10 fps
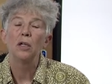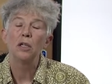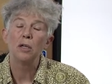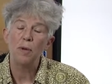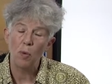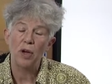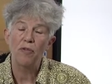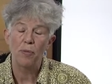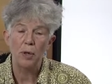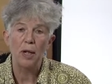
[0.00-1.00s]
to be working
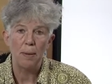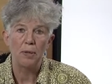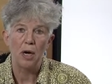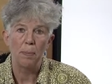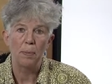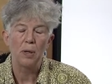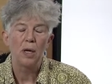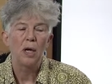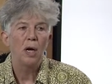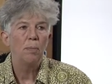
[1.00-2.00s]
from your laptop.
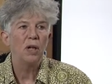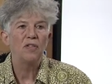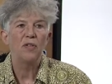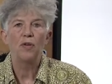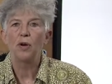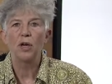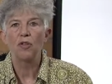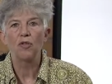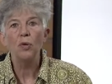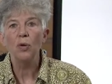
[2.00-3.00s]
Plus, if you're in a
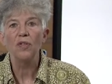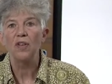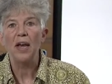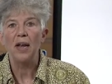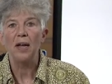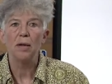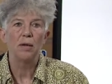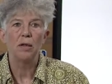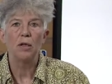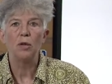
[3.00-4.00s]
school setting,
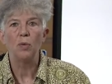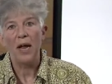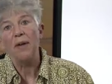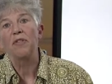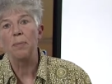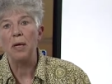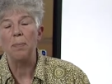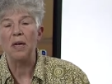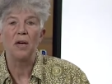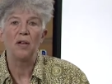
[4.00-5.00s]
you would have to be
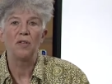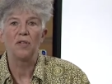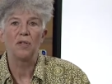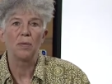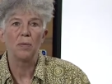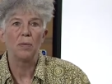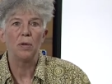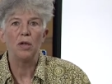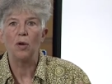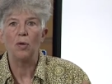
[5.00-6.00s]
because
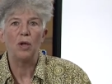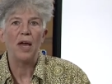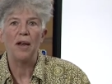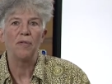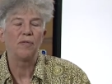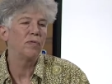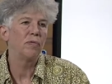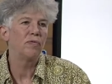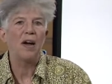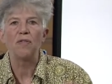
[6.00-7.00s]
you know you can't have
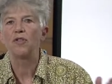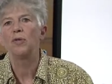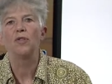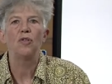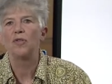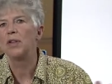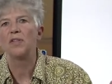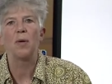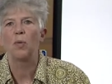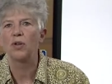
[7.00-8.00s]
five students using the
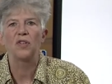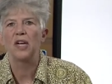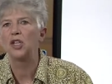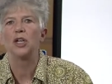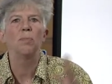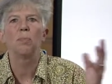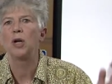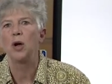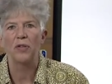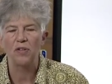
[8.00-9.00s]
same workstation and
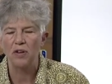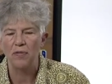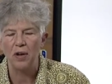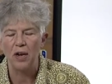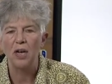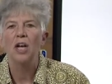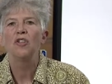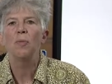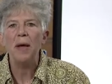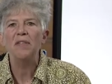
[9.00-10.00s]
putting all their stuff on it.
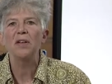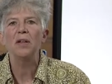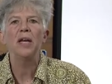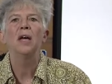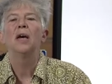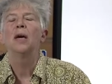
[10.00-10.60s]
So basically,